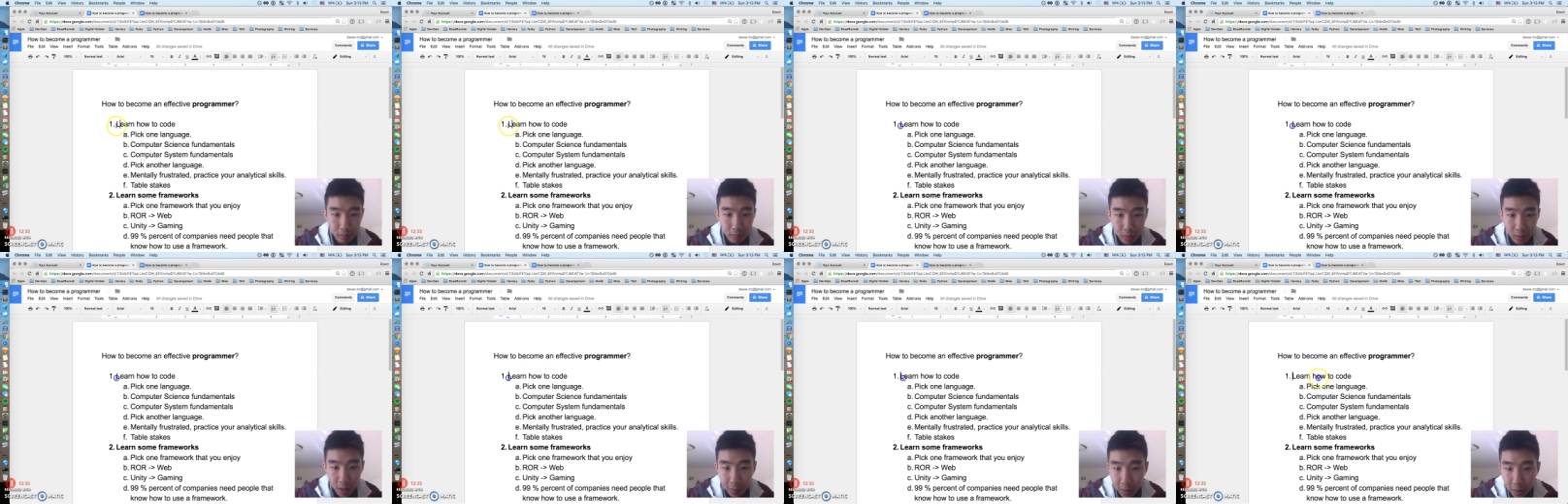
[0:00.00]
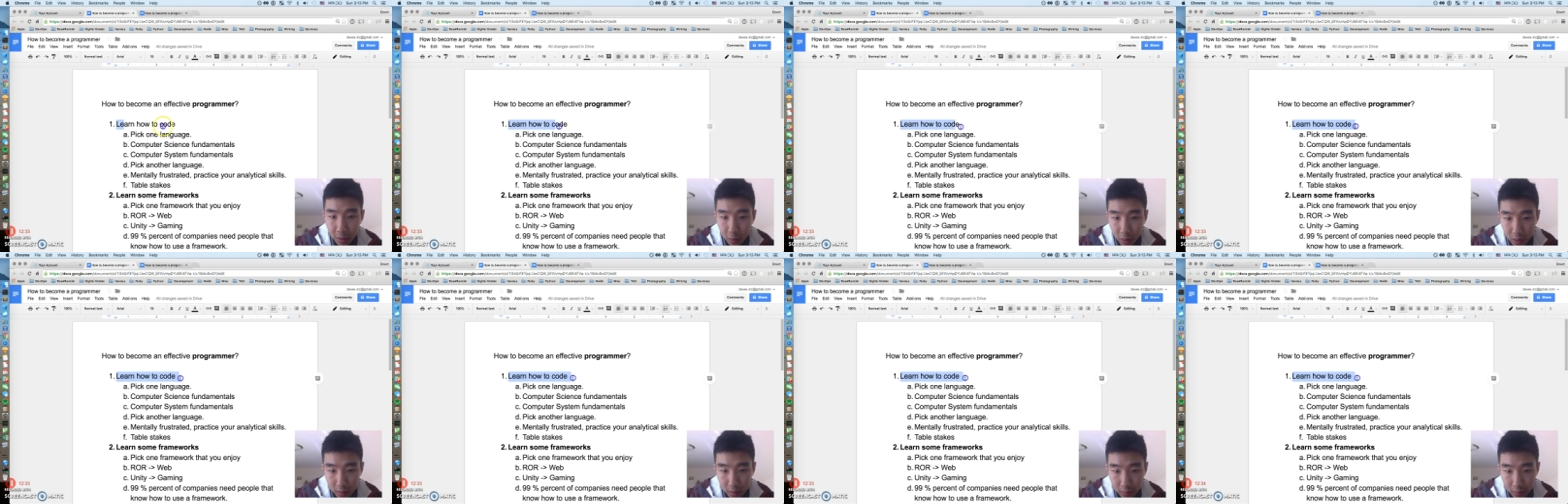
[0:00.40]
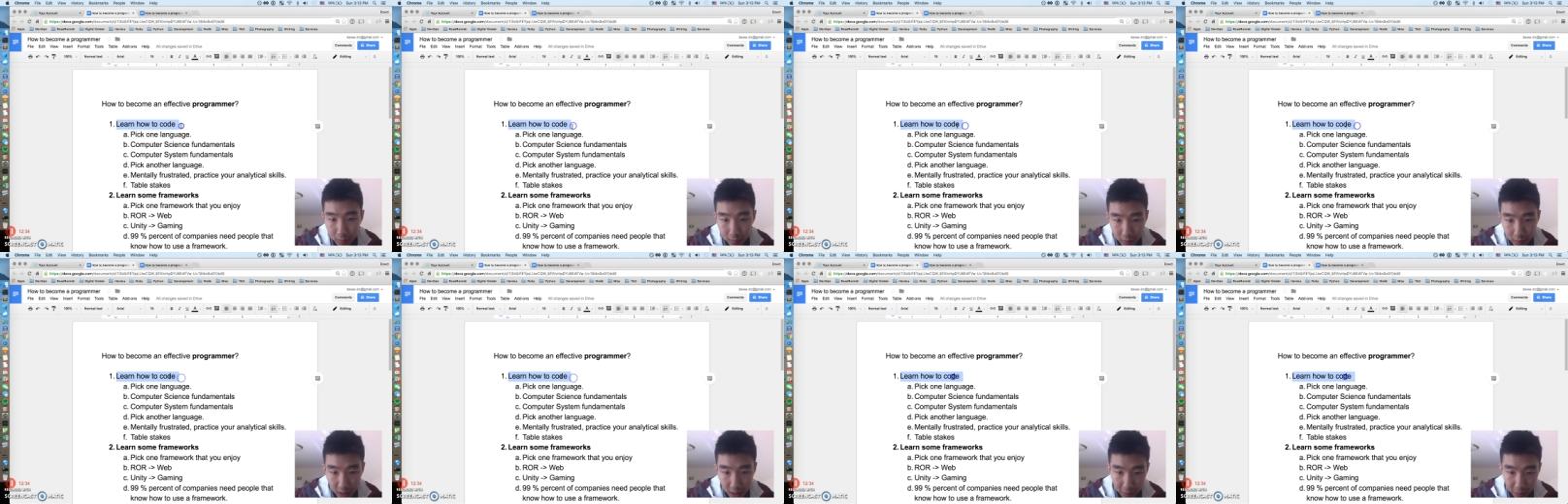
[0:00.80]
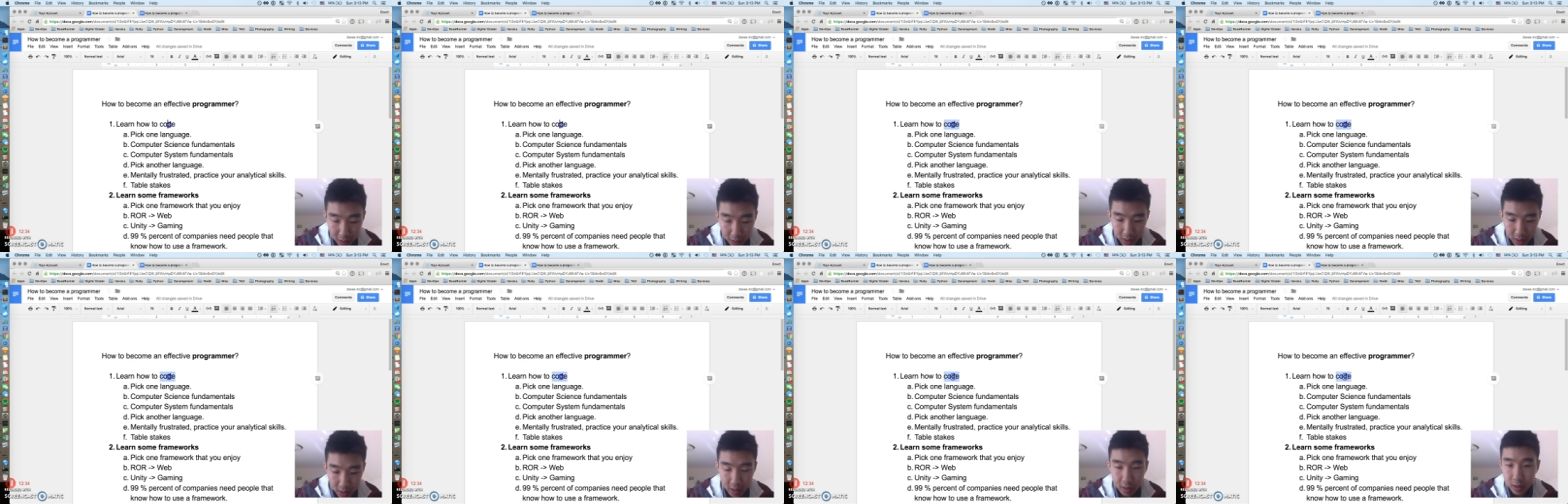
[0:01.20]
Number one, table
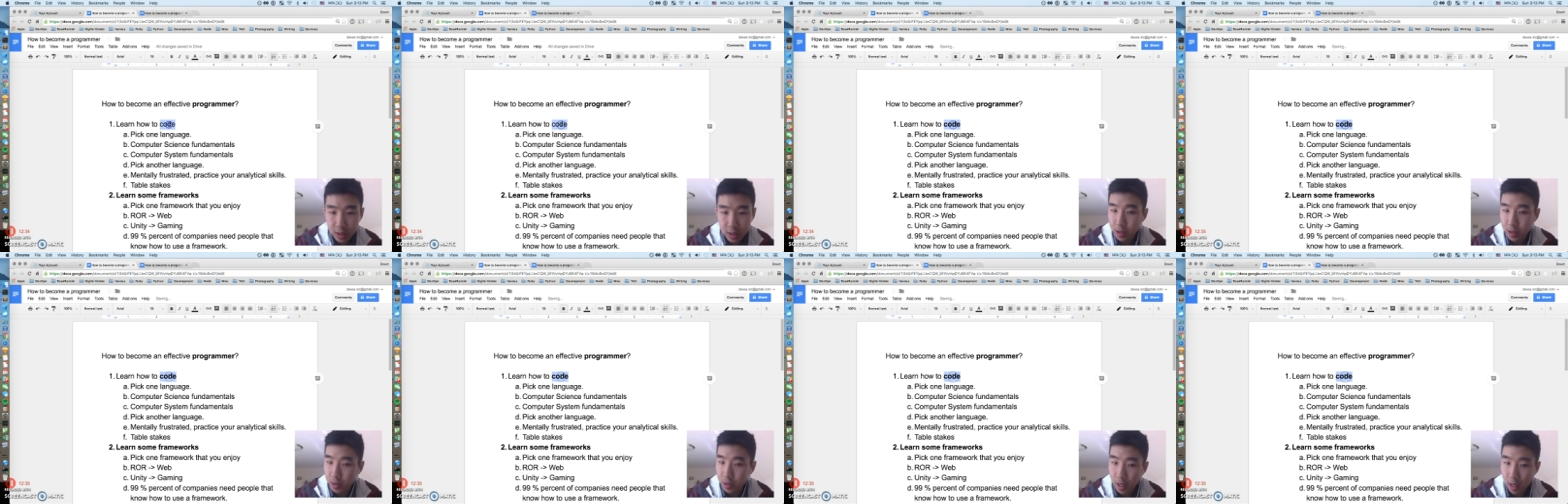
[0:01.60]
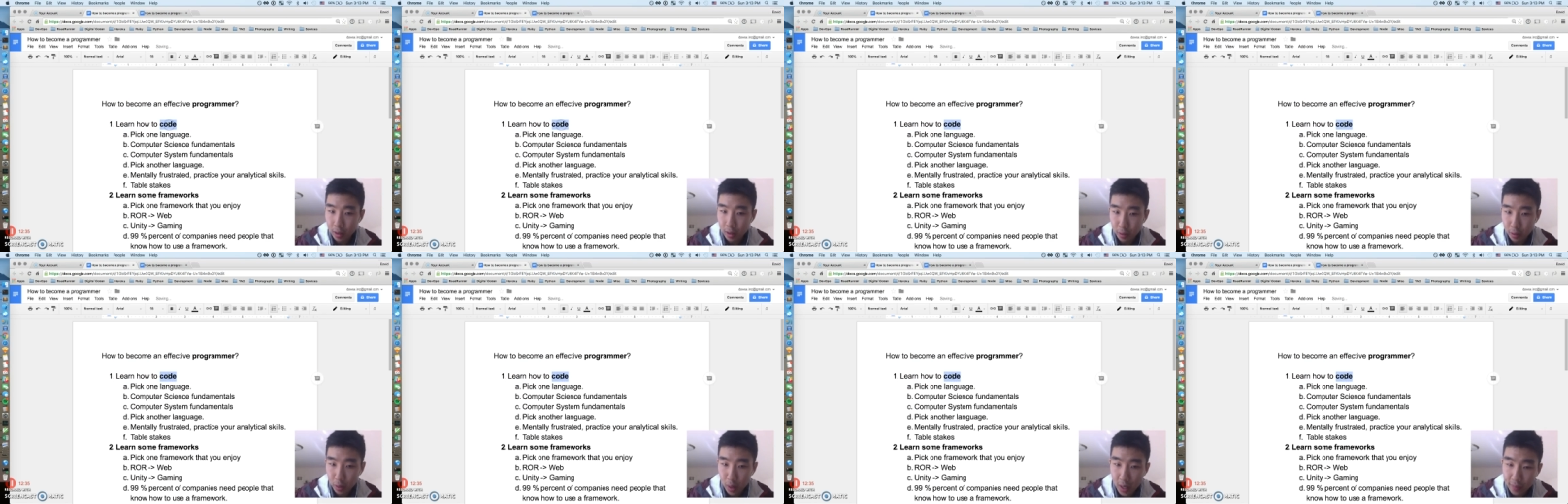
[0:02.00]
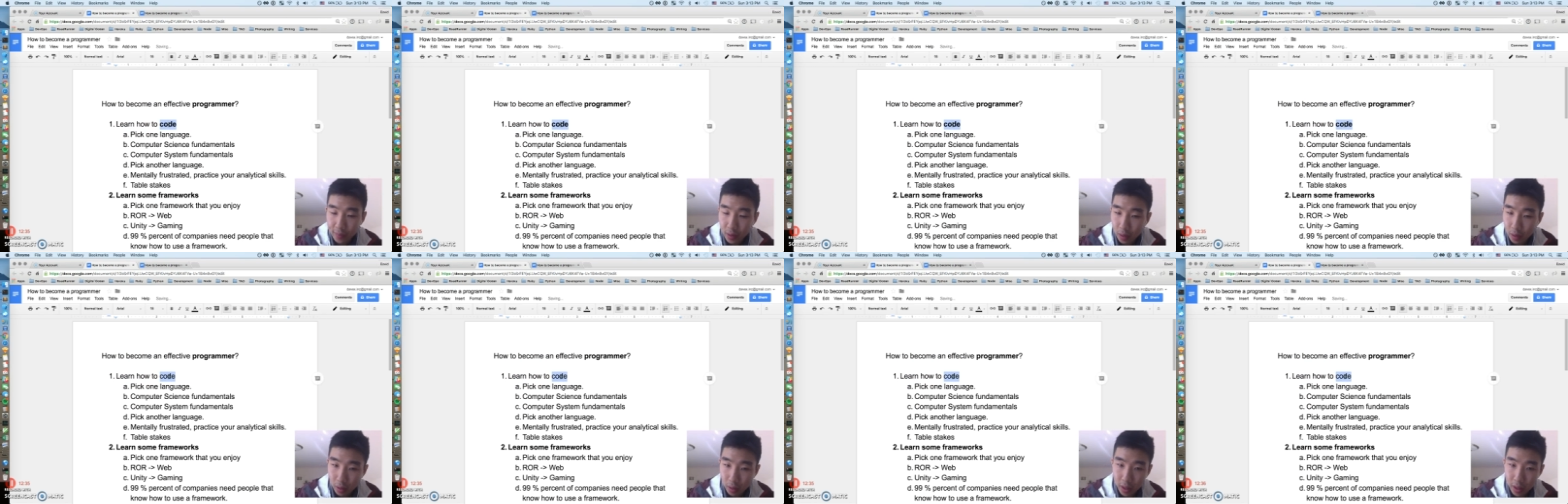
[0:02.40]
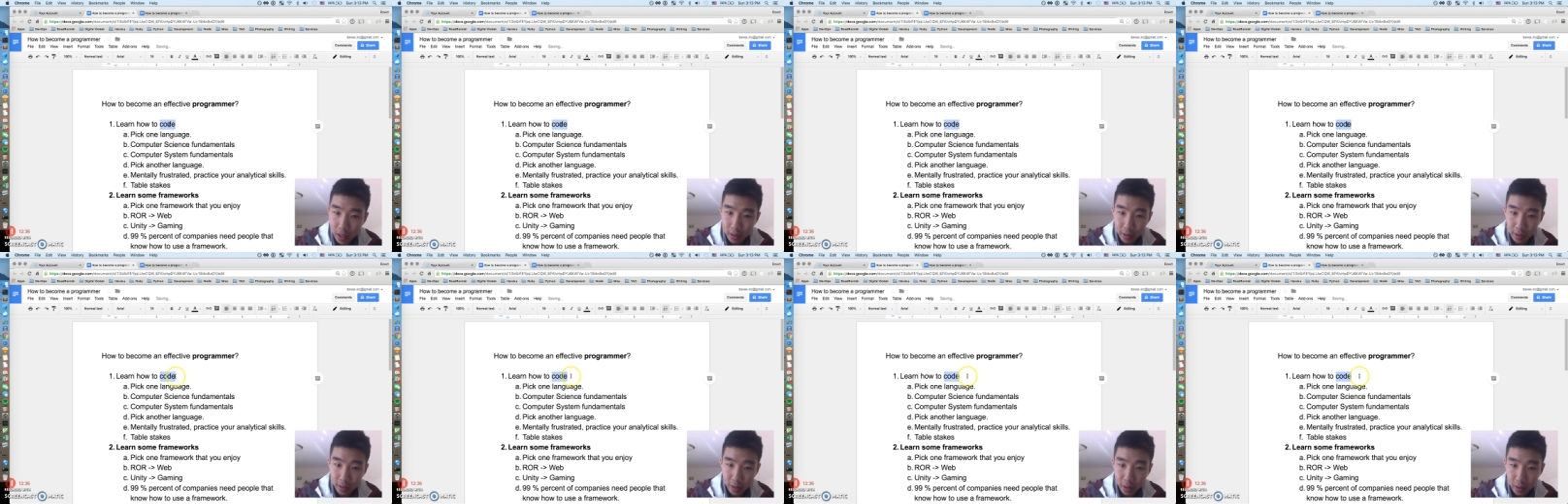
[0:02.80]
stakes is that you have to learn how
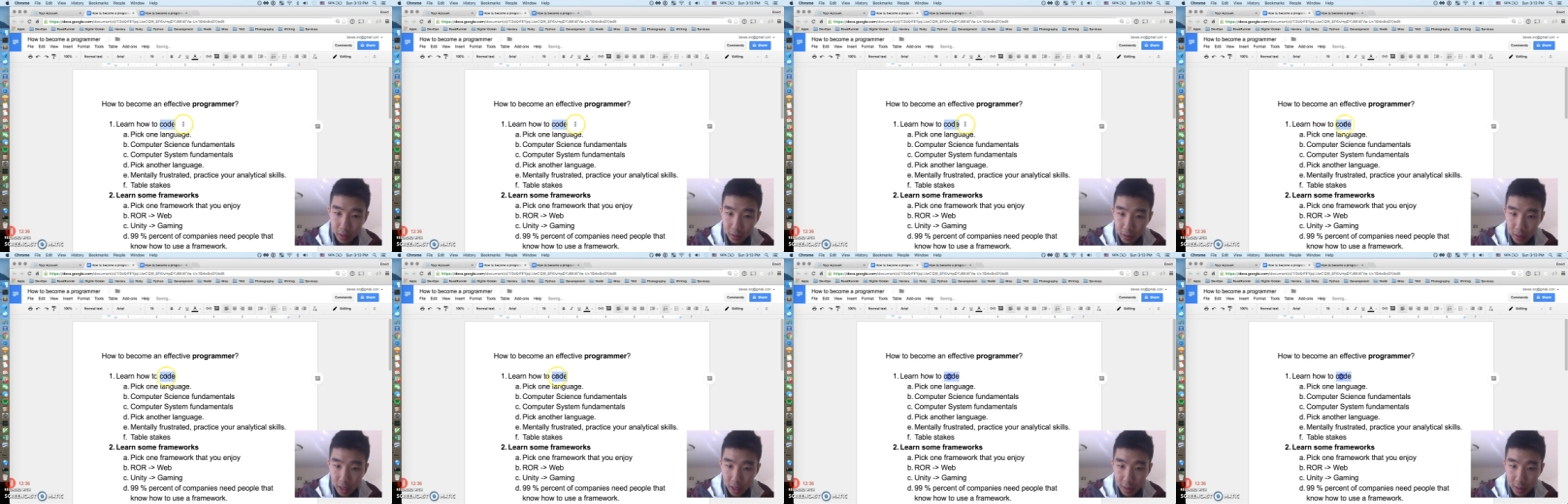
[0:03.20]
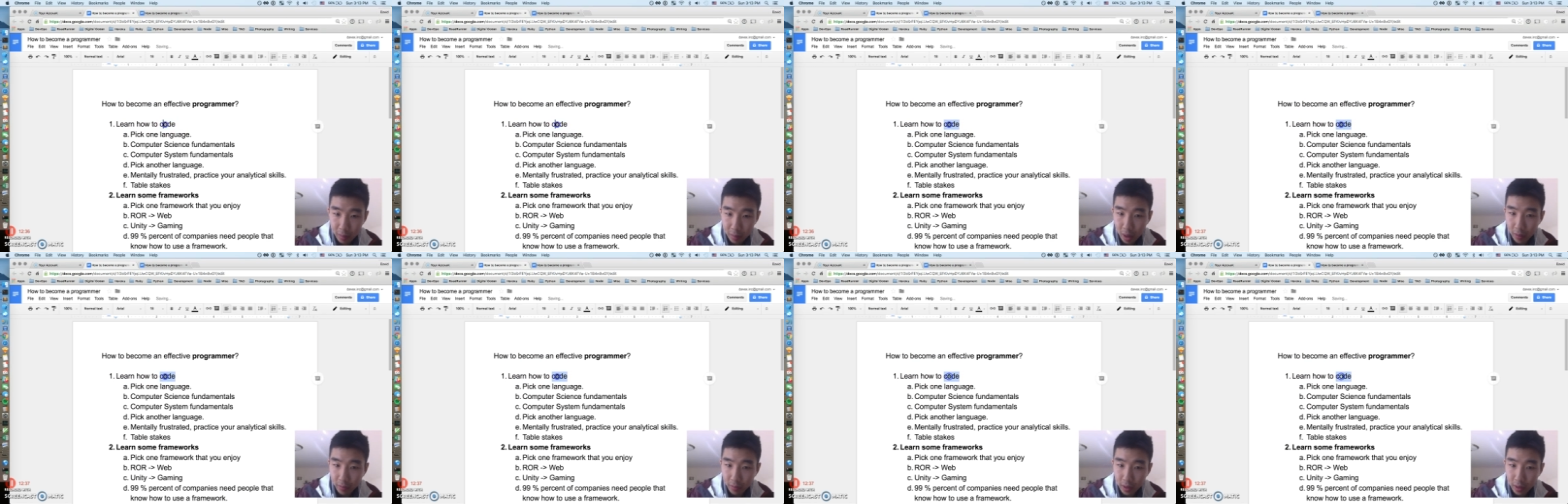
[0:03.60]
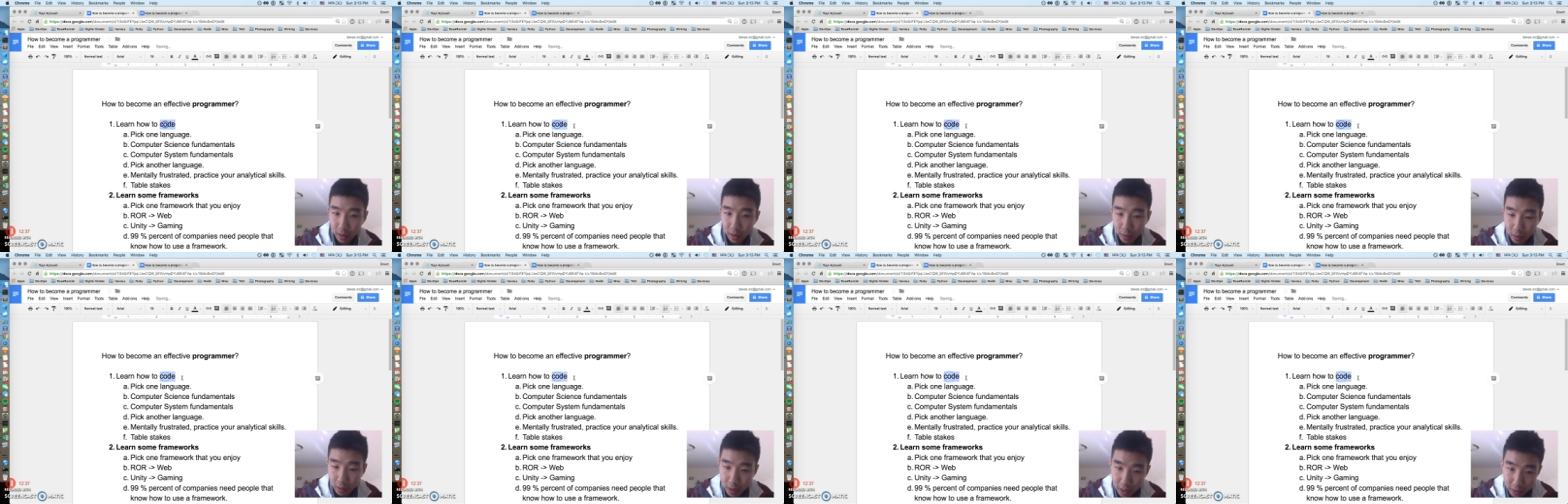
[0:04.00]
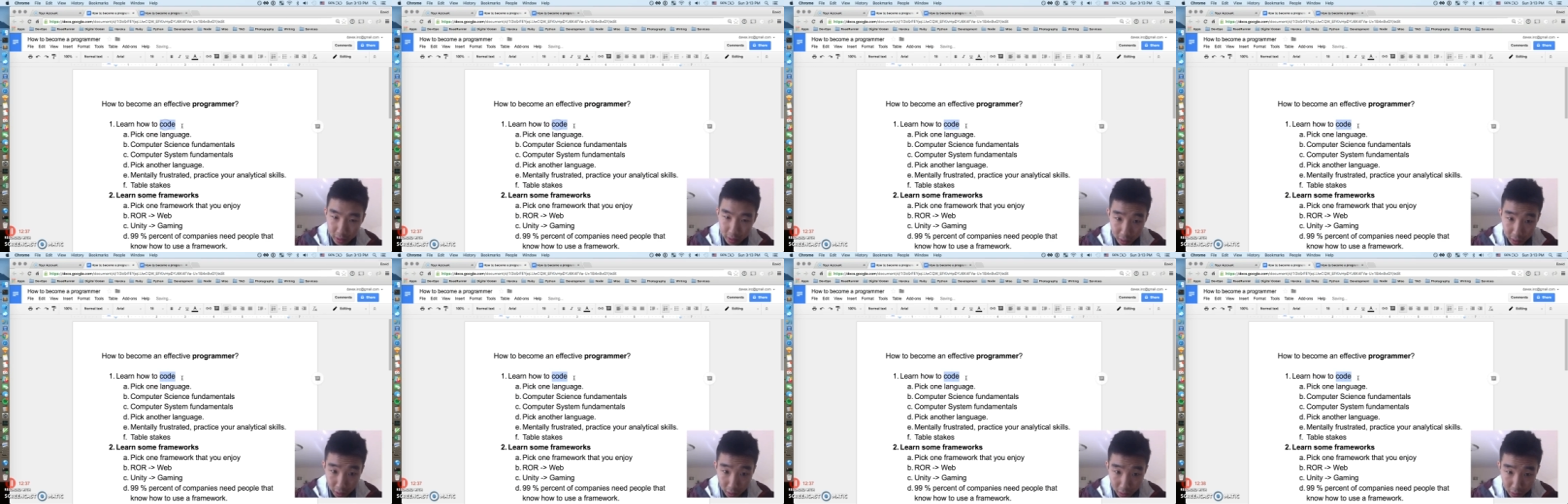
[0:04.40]
to code and preferably learn how to
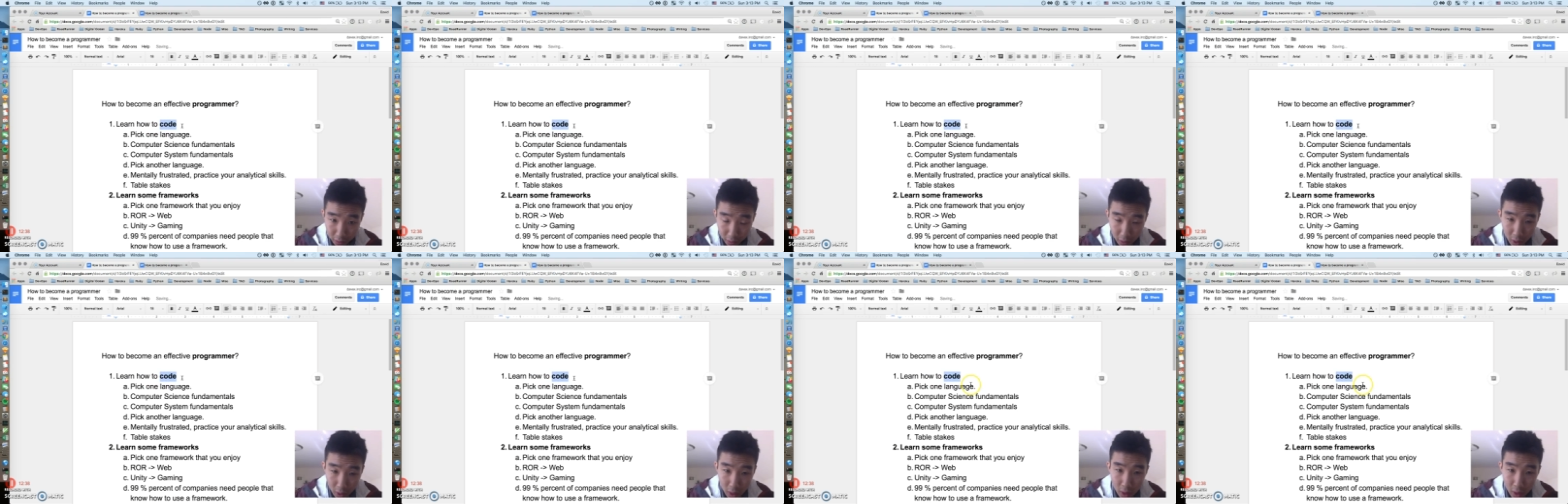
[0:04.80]
code